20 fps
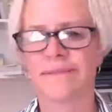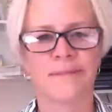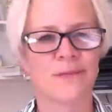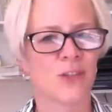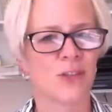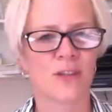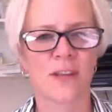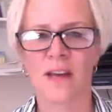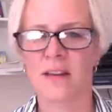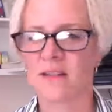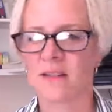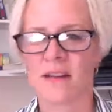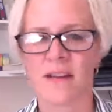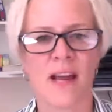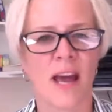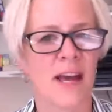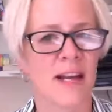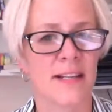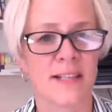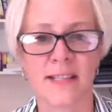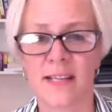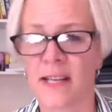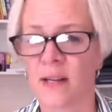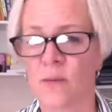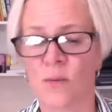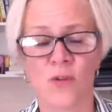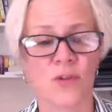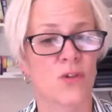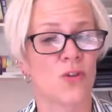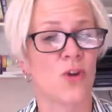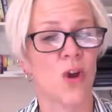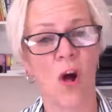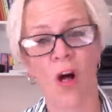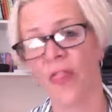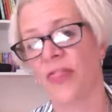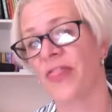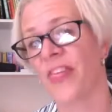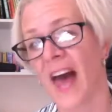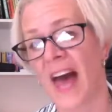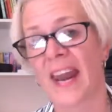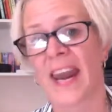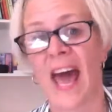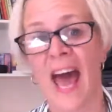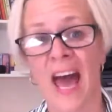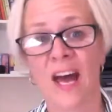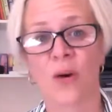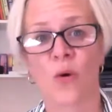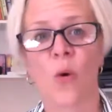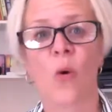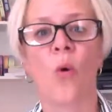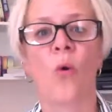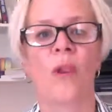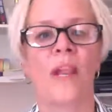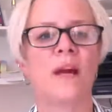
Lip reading: 2018 was not that at all.